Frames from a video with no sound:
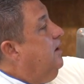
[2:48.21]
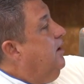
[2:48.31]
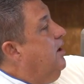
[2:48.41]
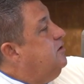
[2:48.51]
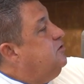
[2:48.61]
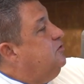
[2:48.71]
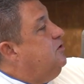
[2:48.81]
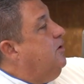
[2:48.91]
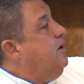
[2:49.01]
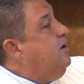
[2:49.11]
It'll also
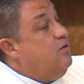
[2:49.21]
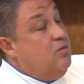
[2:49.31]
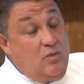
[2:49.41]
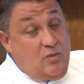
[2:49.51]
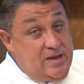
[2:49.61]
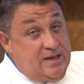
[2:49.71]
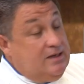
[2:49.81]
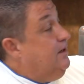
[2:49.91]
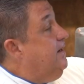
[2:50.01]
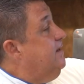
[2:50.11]
show you when the
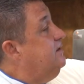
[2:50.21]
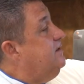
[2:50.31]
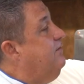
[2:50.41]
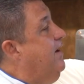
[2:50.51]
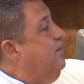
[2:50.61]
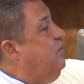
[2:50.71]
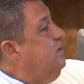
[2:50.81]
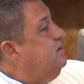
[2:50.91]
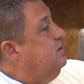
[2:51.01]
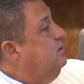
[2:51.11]
cleanings have happened.